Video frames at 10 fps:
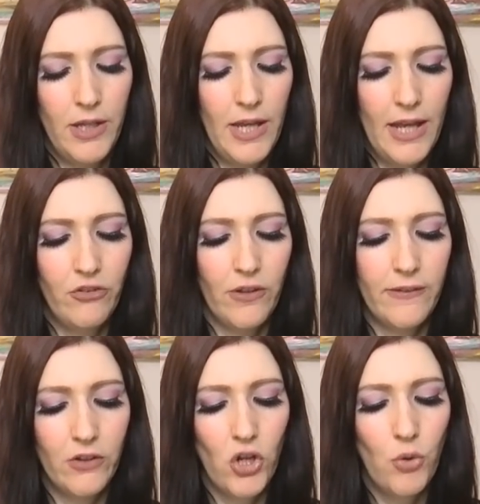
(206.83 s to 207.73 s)
and
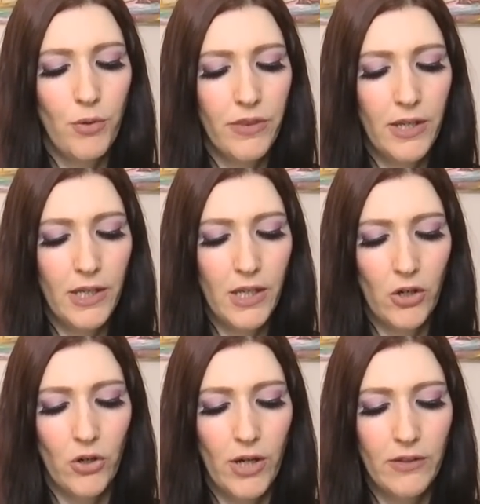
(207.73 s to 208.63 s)
just go within
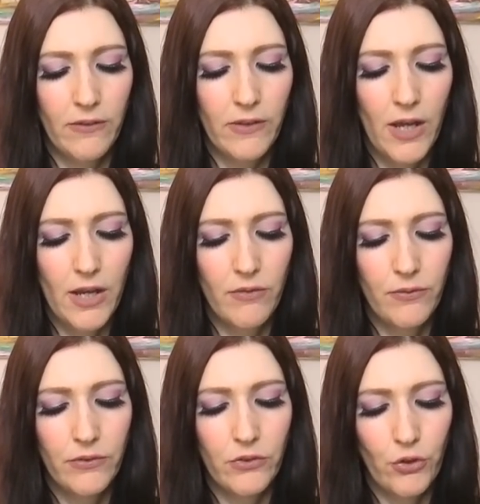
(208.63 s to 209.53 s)
here and just kind of
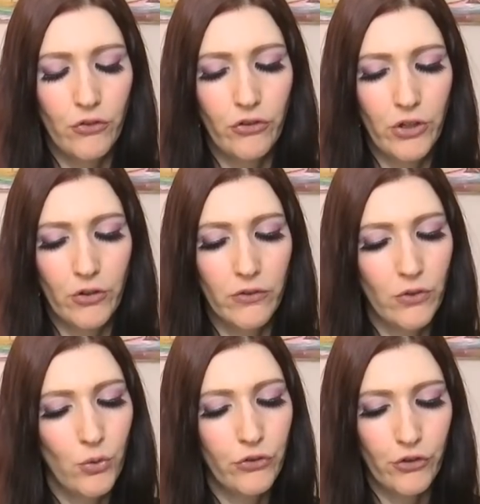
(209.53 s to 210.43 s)
search here,
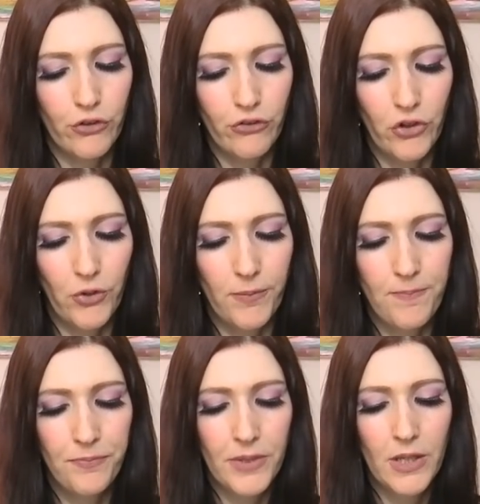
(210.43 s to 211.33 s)
soul search here.
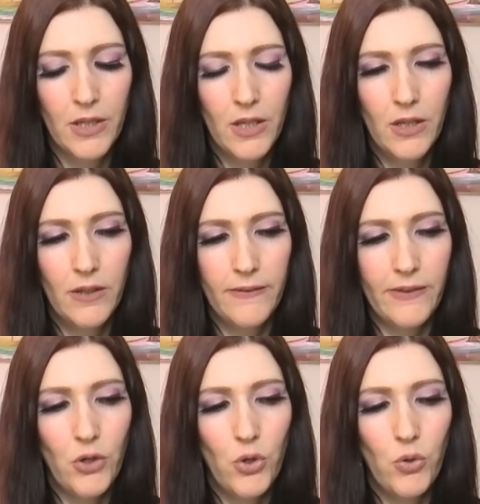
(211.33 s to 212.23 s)

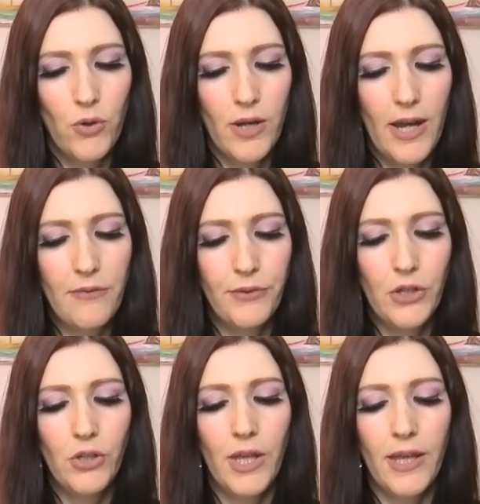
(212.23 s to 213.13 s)
So I
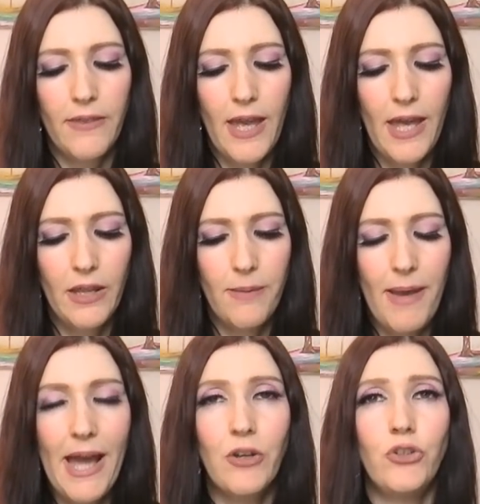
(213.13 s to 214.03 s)
feel like at the head of the
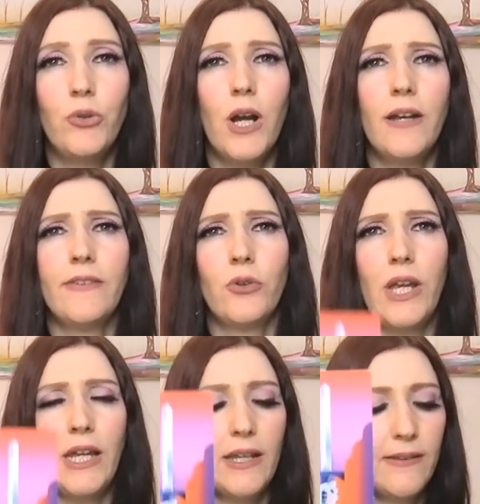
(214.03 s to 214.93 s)
matter, you guys are
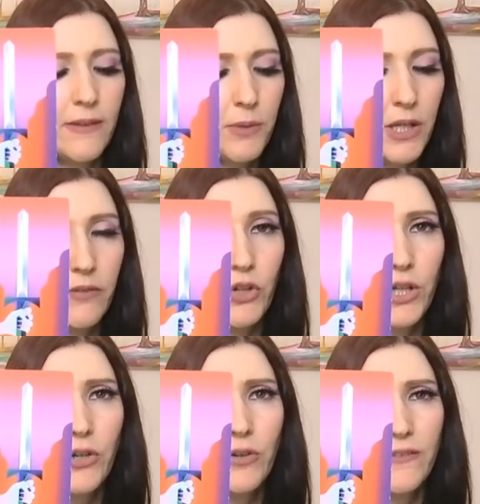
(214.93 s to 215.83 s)
gaining some kind of
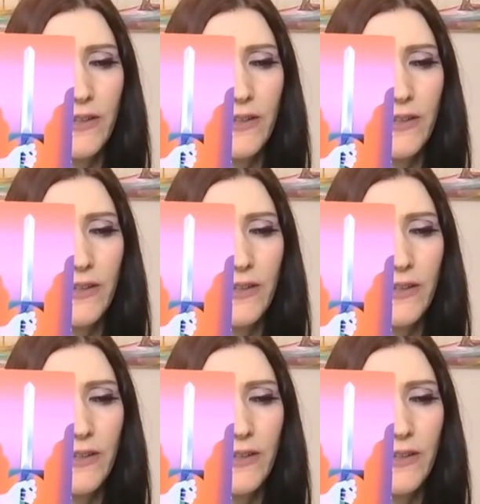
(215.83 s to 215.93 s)
clarity